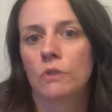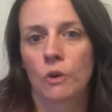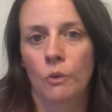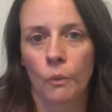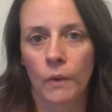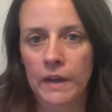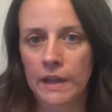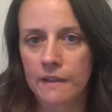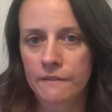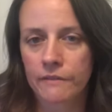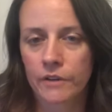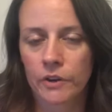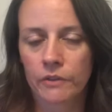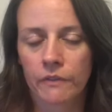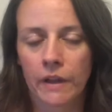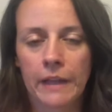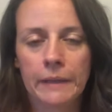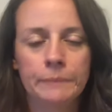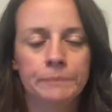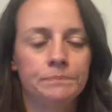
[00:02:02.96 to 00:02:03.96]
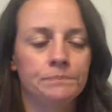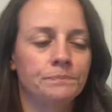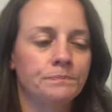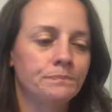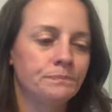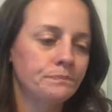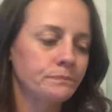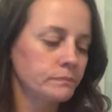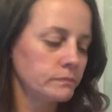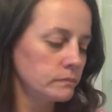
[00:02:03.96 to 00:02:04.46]
or whatever, right?
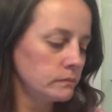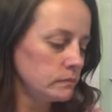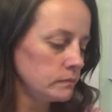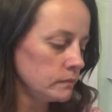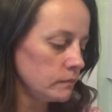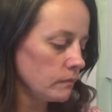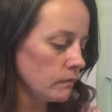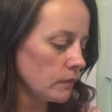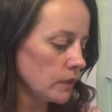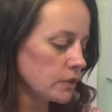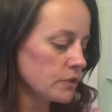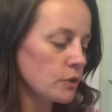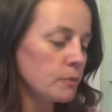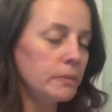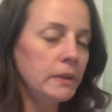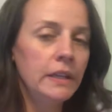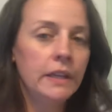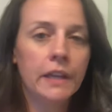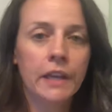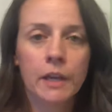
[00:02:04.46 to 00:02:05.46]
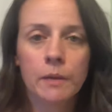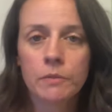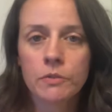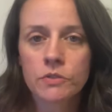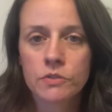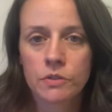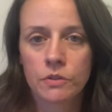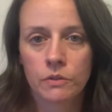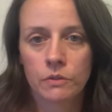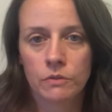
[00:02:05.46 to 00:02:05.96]
So being
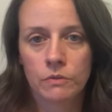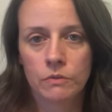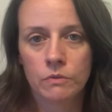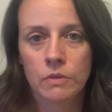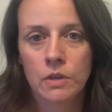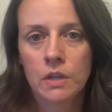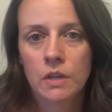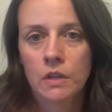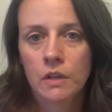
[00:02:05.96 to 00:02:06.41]
able to